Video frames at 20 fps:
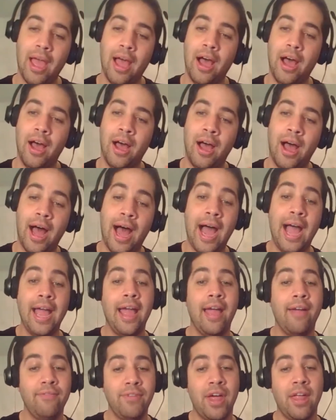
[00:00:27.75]
I
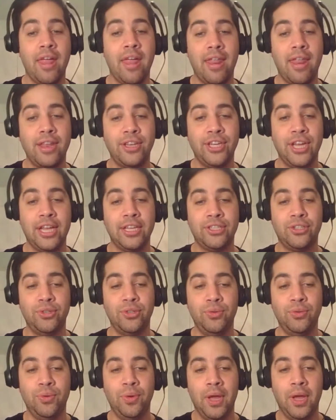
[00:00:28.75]
have not had a chance
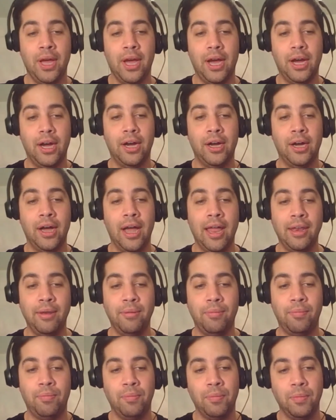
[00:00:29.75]
to,
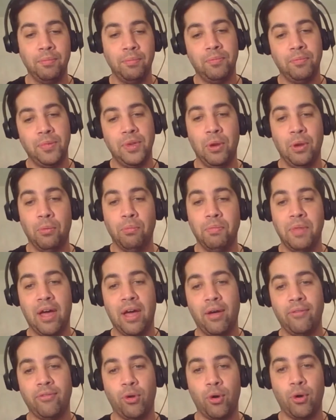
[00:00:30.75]
and
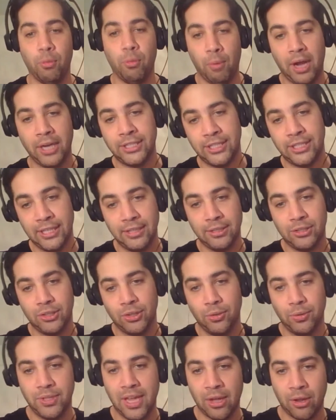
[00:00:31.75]
now I've already watched it,
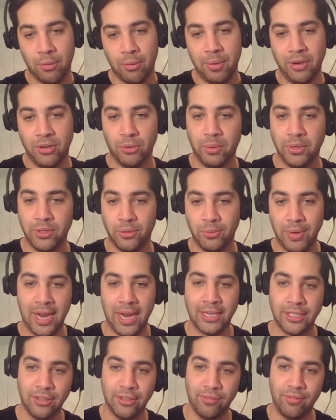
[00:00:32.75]
so it's not going to be so much a
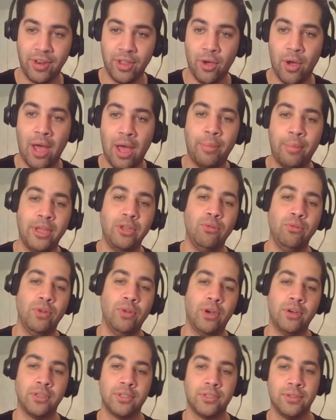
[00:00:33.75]
reaction video. How about you,
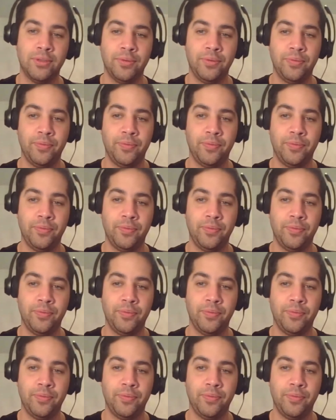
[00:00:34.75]
Darcy?